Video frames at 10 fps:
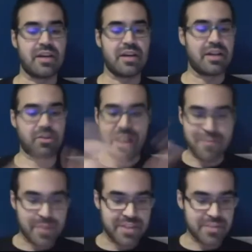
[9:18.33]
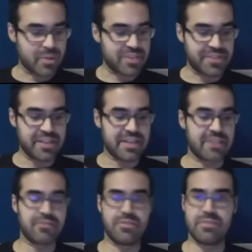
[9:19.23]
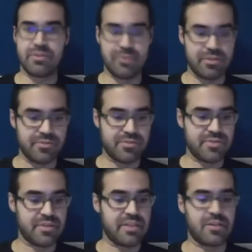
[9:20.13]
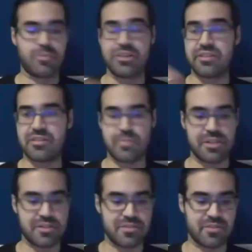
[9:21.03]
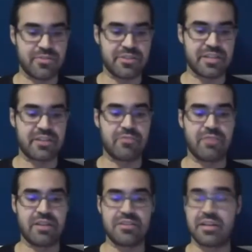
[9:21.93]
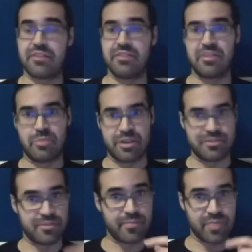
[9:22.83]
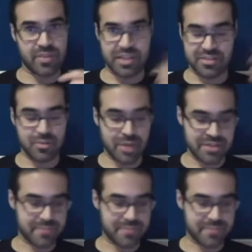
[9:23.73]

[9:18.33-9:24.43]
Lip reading: a graph-based price finding algorithm that we use in our price estimation service that could run entirely in the browser, thanks to Wasm.